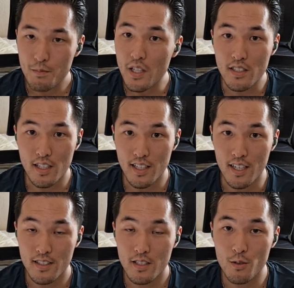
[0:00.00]
things like
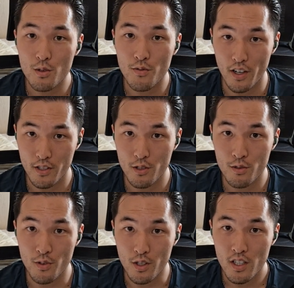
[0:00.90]
that. It was very
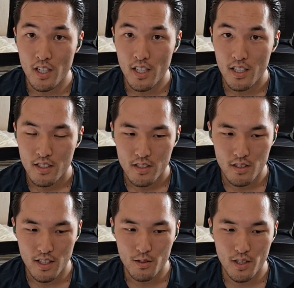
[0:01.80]
useful.
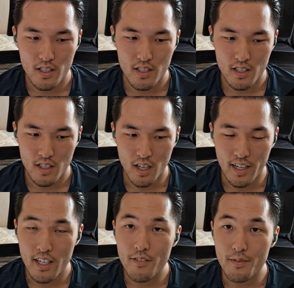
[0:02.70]
So that's why
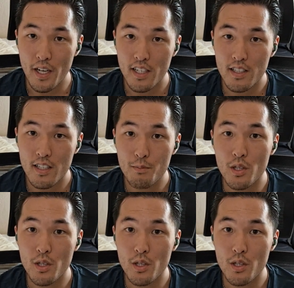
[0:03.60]
I gave him 9 out of 10.